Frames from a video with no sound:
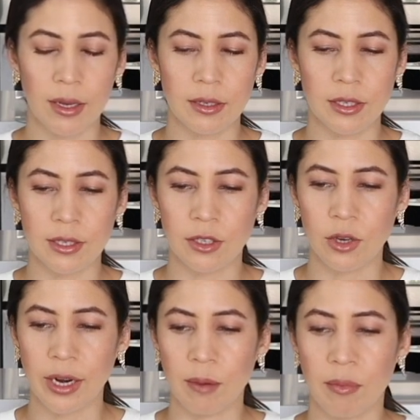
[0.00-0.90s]
just
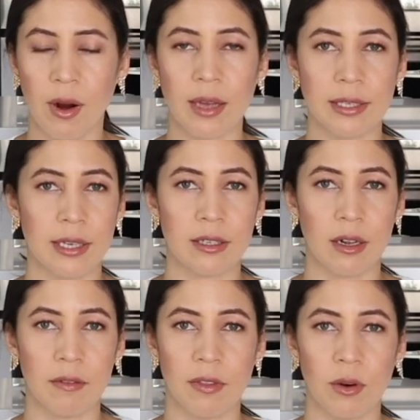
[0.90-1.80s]
trying to process
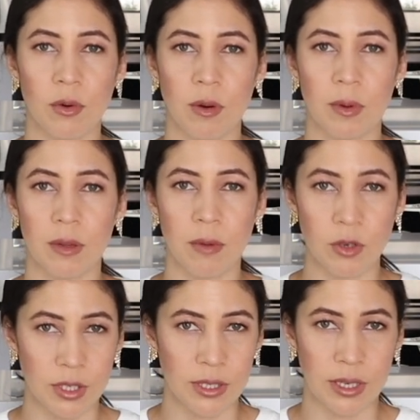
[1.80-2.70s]
all of the horrible
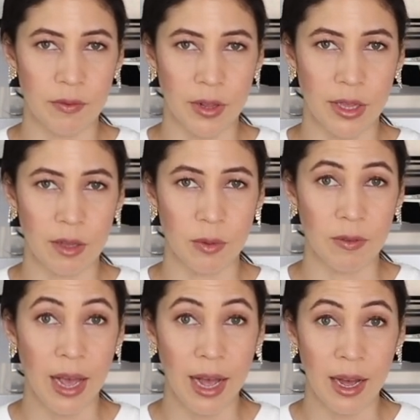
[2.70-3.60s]
emotions and everything that
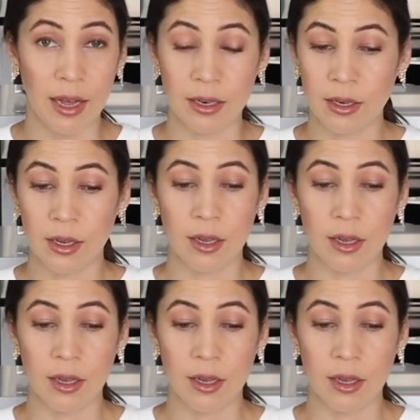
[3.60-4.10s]
we've had